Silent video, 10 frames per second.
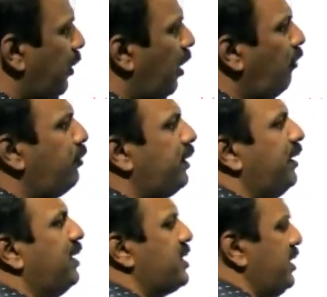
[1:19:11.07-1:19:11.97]
of
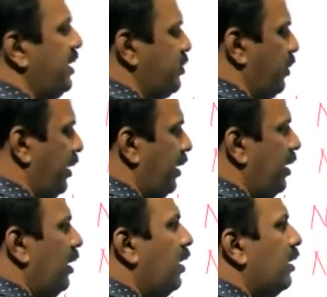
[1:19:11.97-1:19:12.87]
turns in this one.
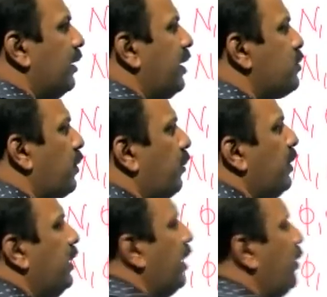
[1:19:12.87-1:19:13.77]
That is from
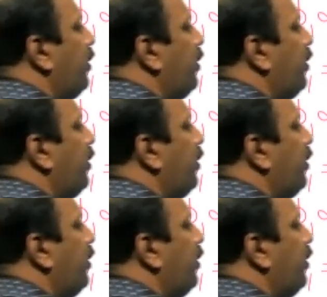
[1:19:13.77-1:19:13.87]
here to